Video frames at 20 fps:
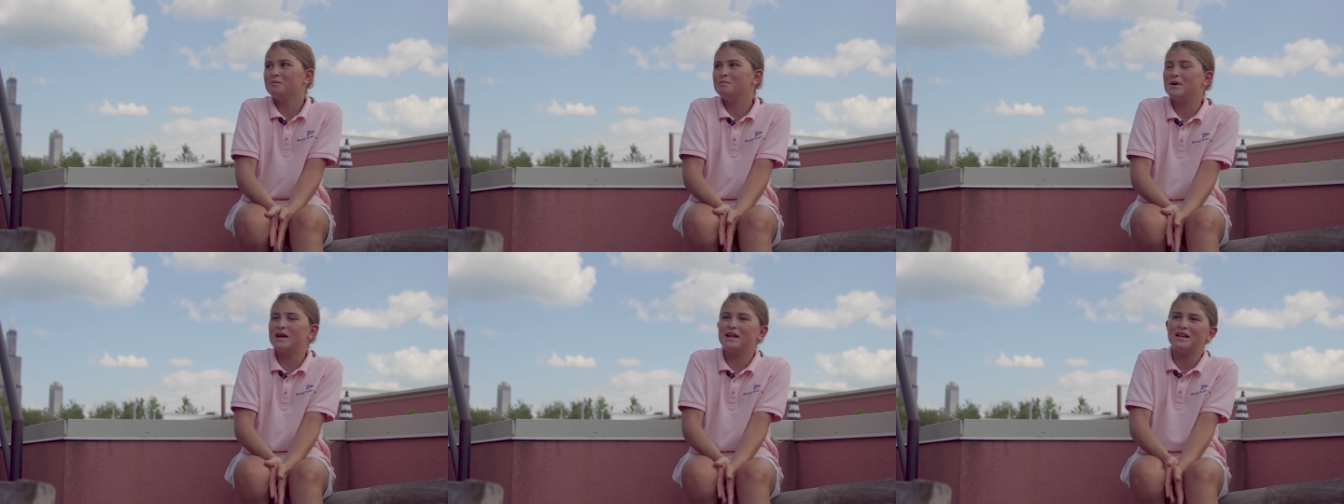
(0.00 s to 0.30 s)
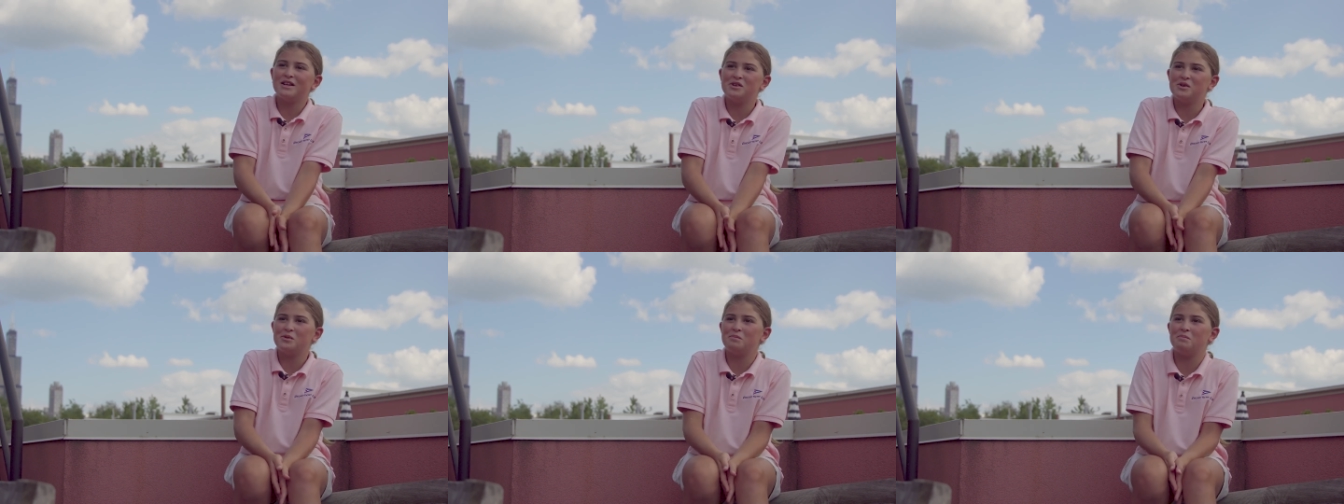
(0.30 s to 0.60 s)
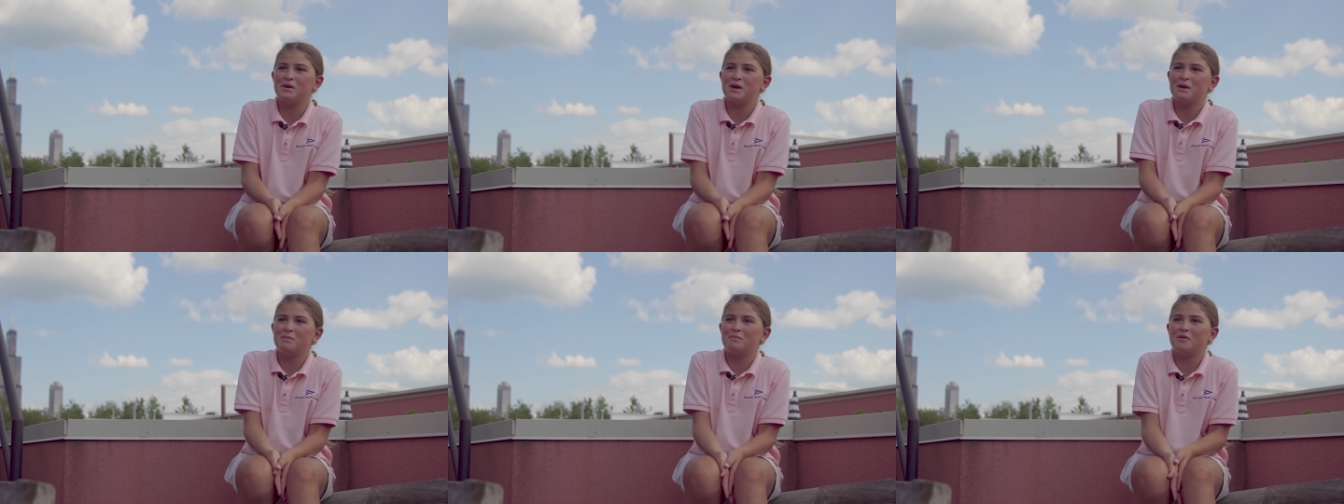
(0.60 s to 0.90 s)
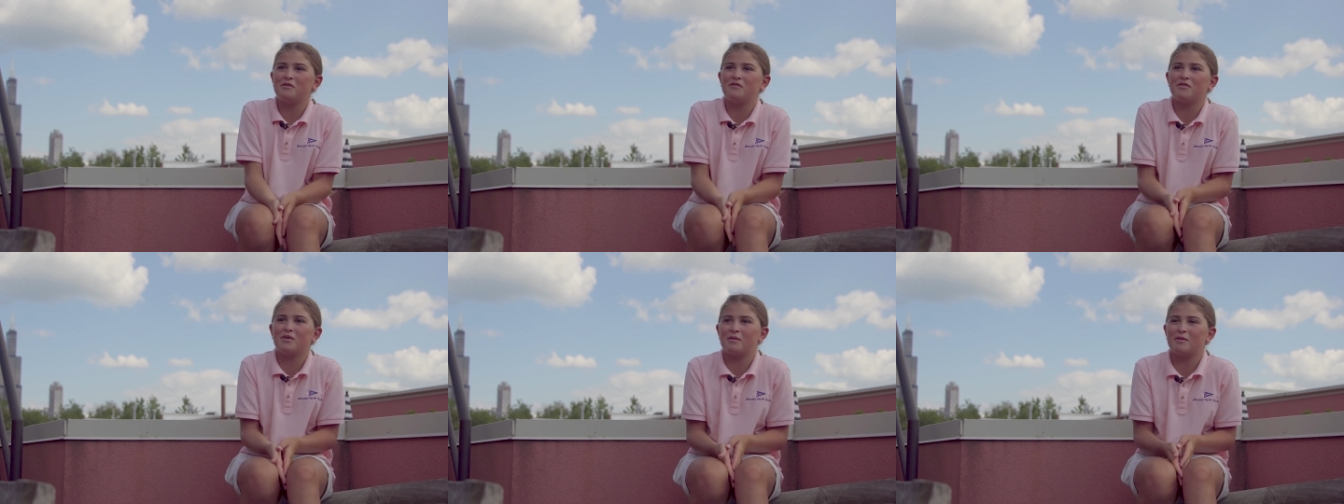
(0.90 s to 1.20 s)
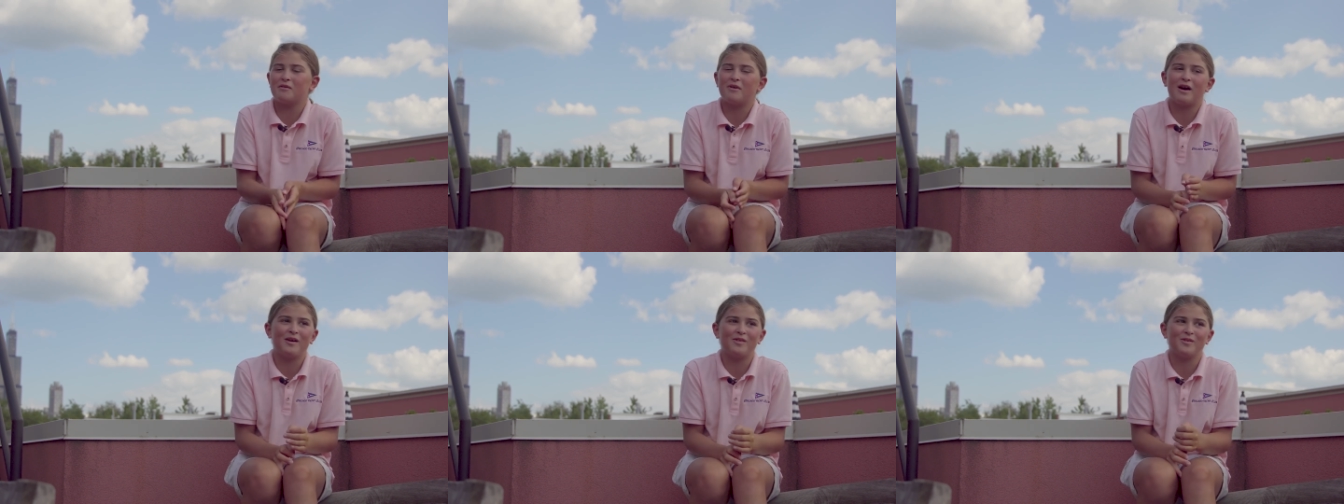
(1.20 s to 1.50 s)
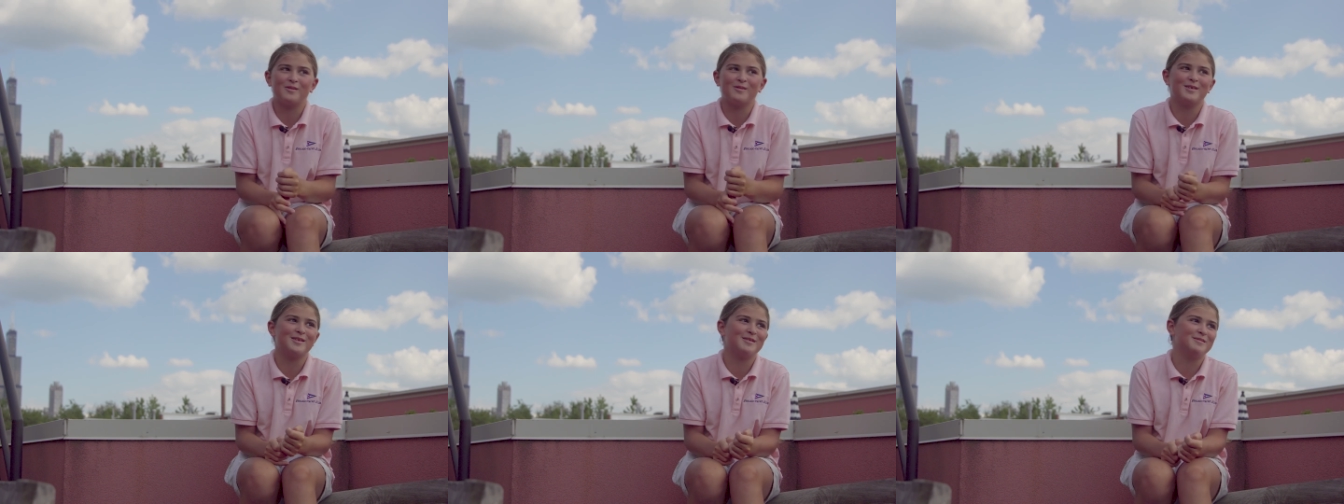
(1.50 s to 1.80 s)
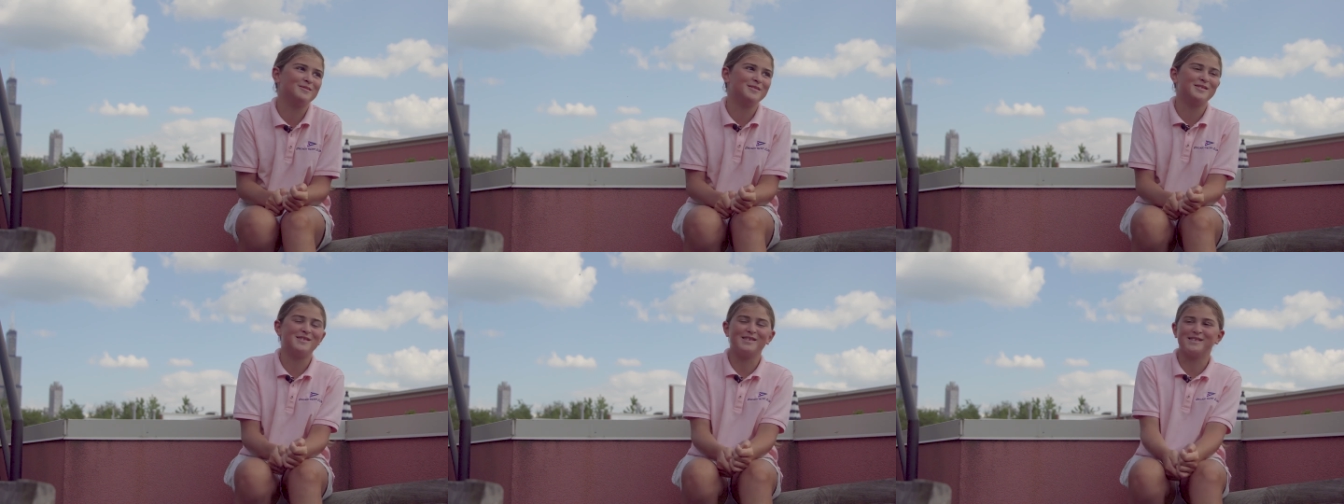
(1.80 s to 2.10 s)
meeting new people from around the
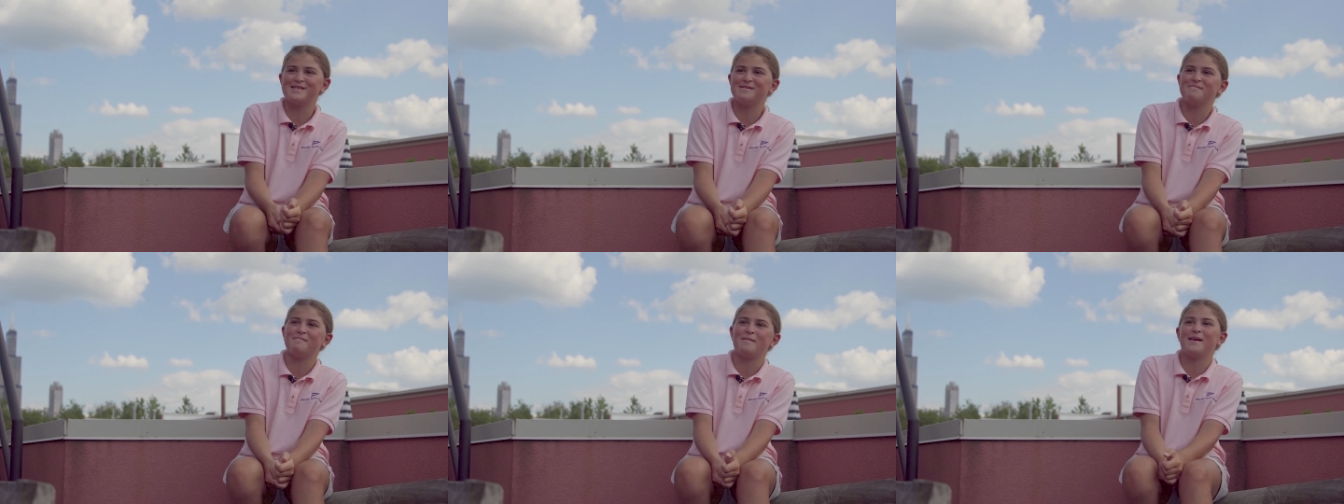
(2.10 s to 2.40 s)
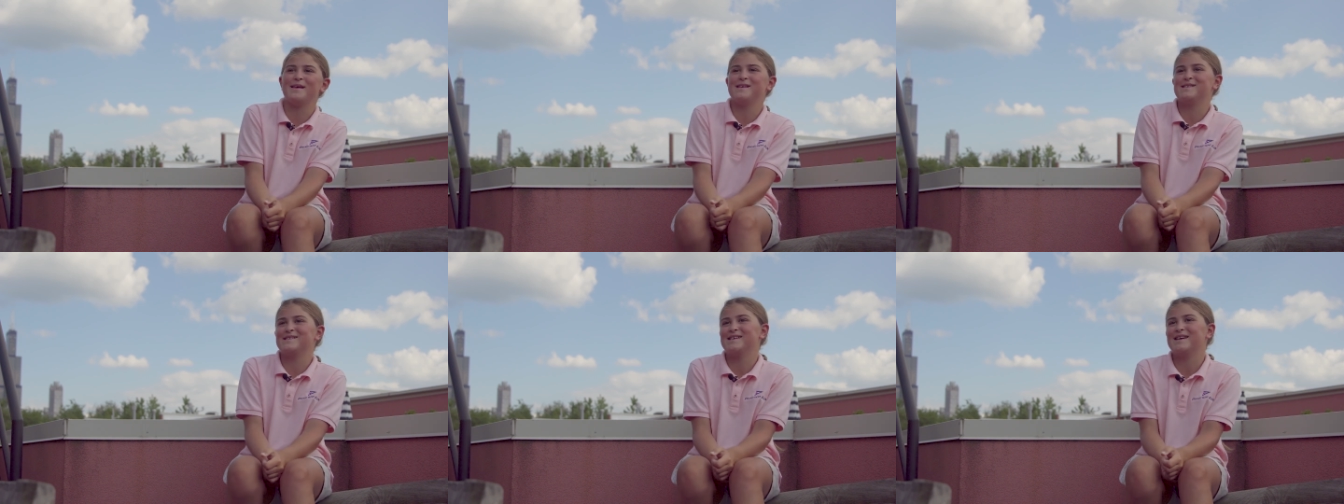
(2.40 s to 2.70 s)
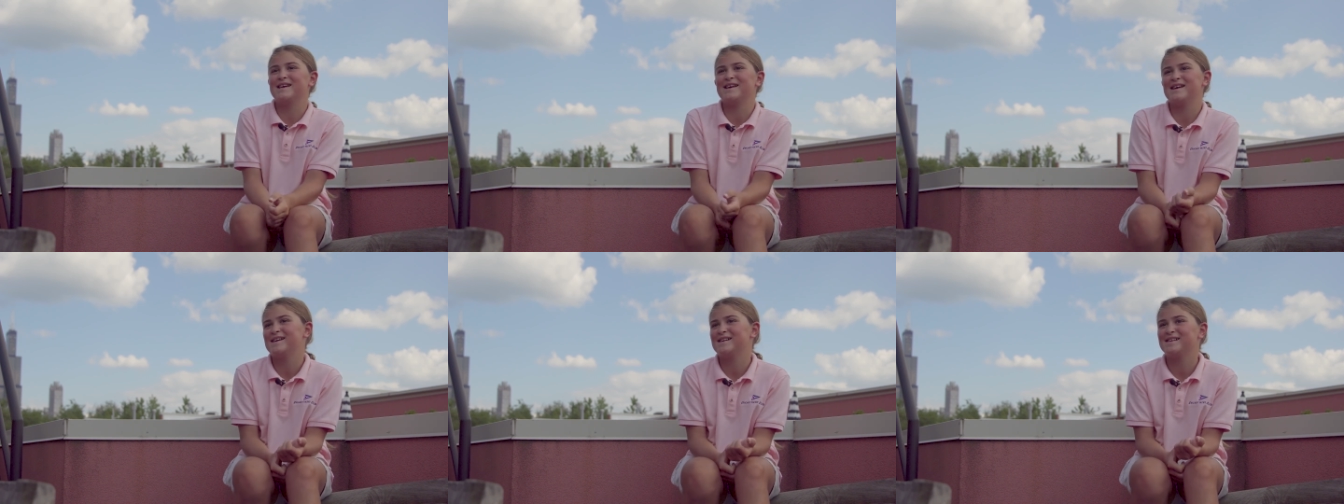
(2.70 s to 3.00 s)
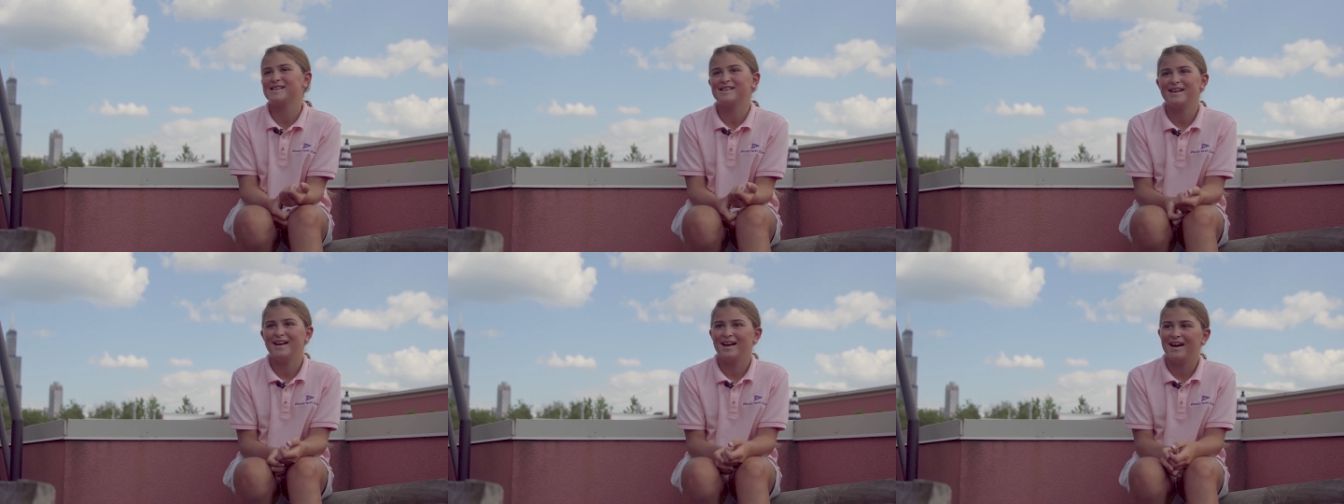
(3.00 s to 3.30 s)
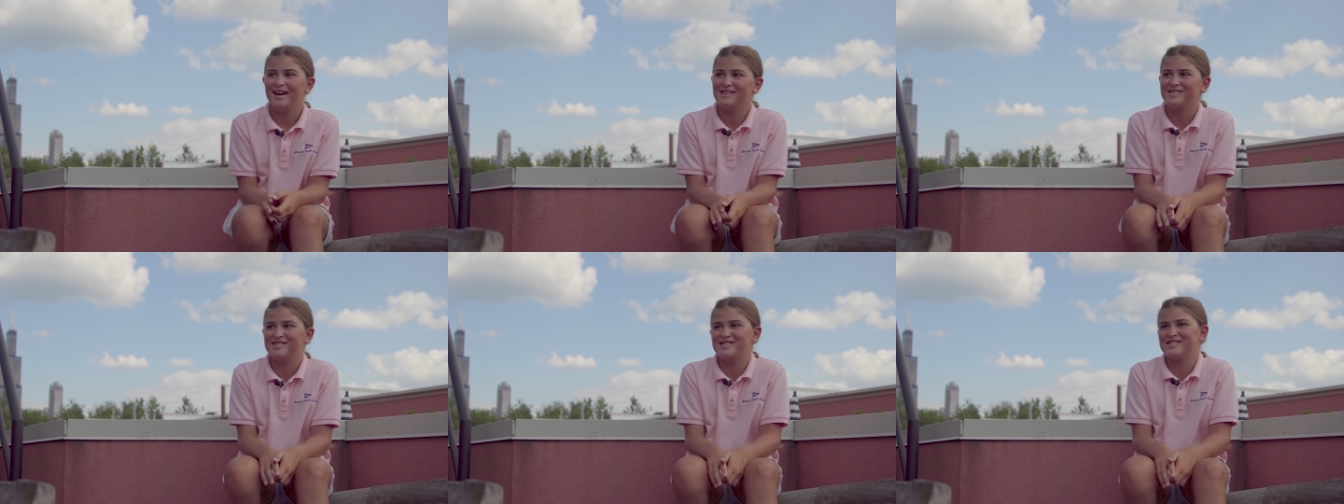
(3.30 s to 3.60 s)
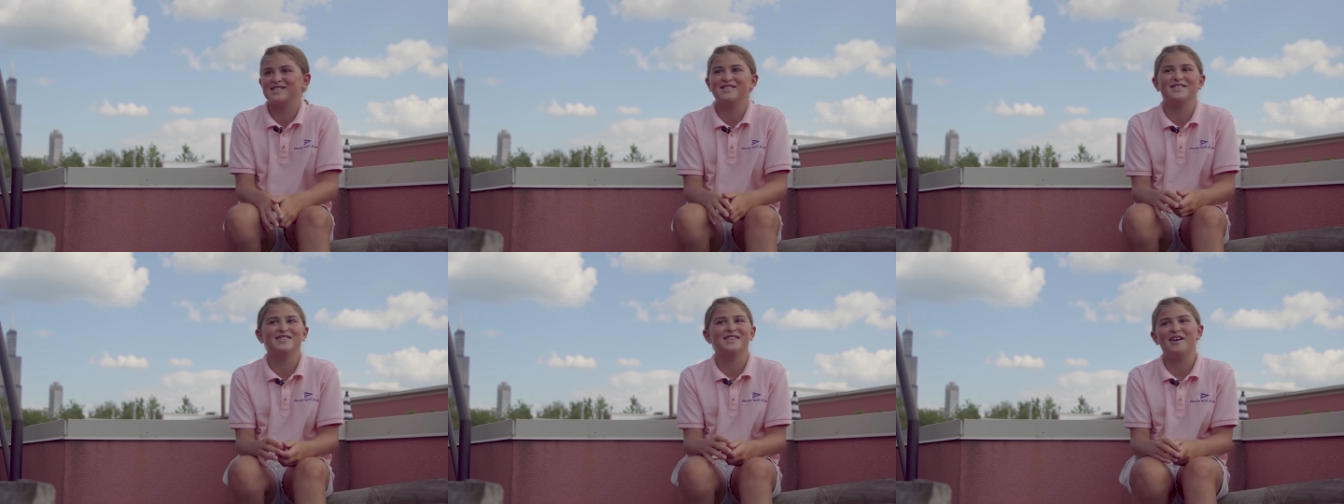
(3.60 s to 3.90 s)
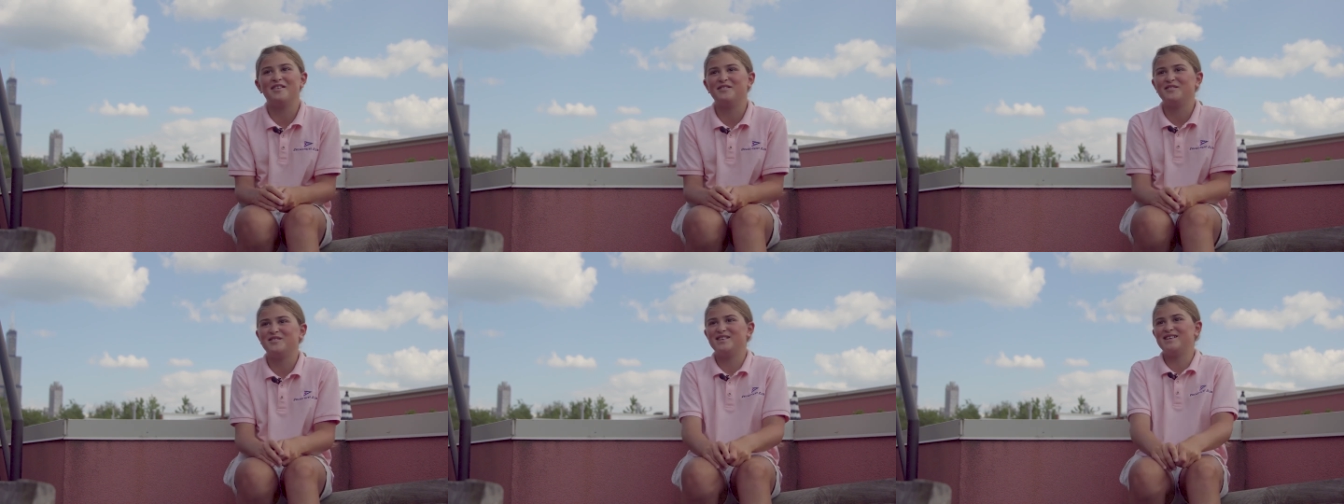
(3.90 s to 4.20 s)
world was just amazing. I just
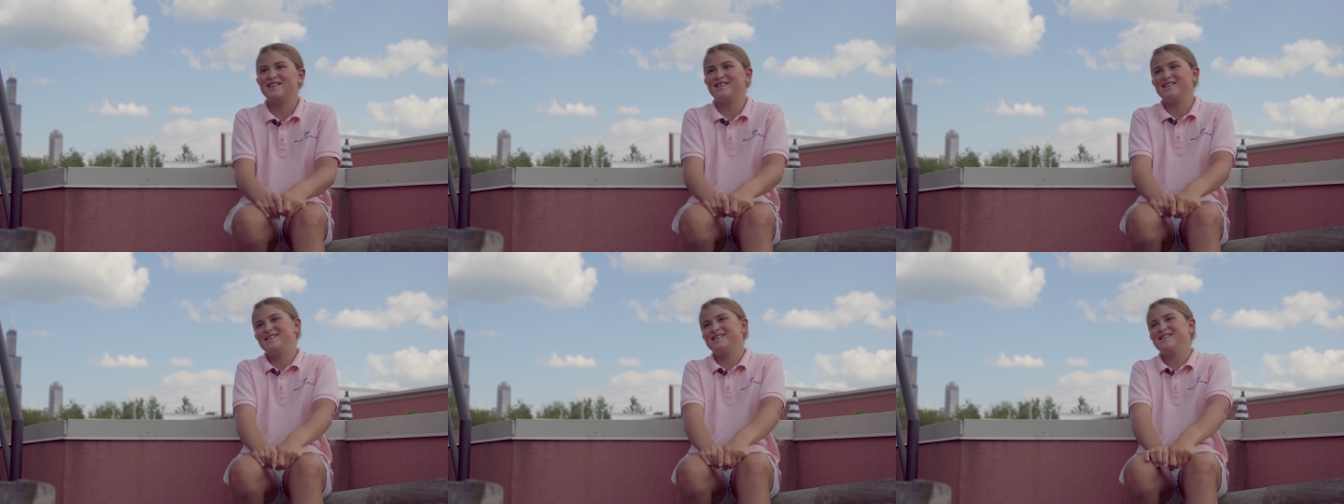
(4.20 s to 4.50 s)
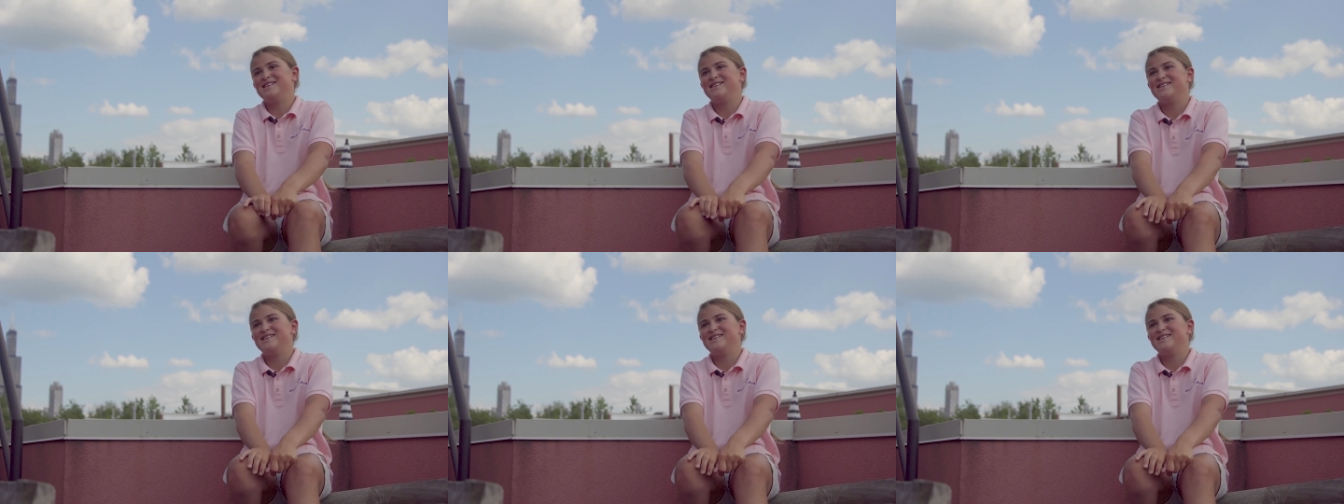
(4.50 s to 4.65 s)
loved it.